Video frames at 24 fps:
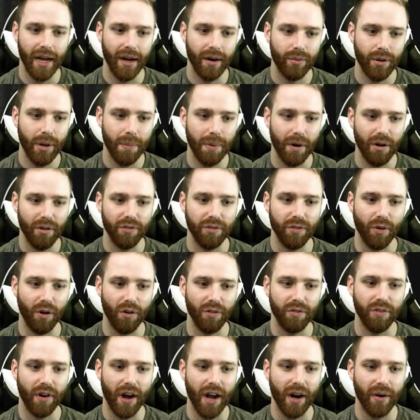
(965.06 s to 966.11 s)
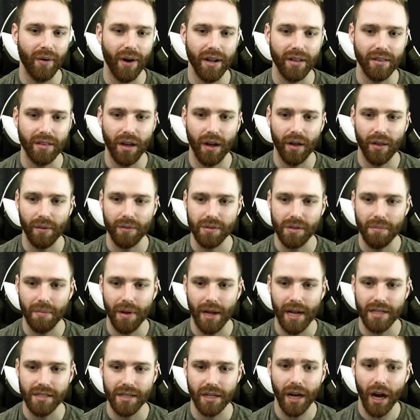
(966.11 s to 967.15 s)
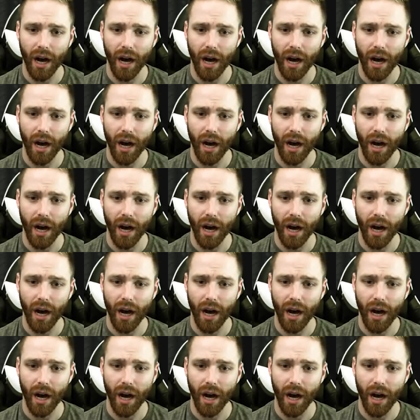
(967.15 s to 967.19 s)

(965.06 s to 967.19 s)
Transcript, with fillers: Rip our four fire rate though, that was amazing.